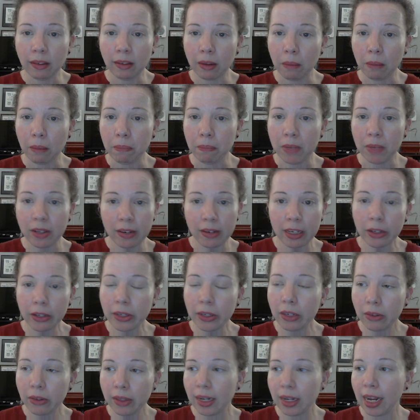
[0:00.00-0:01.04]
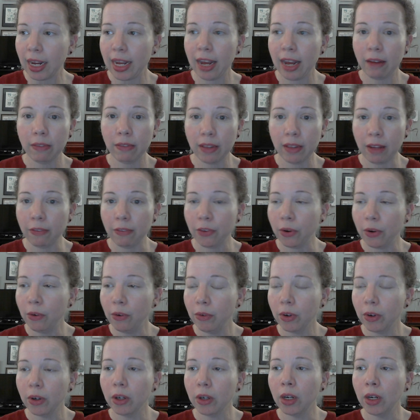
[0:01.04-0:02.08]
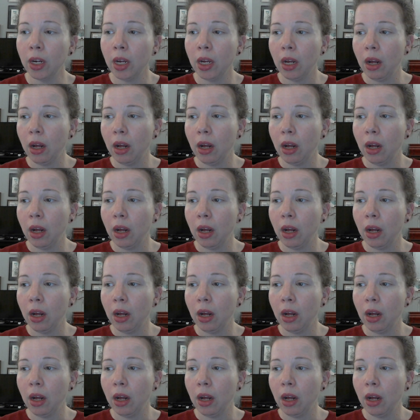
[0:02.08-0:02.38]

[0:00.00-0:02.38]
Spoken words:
some material that I have left over.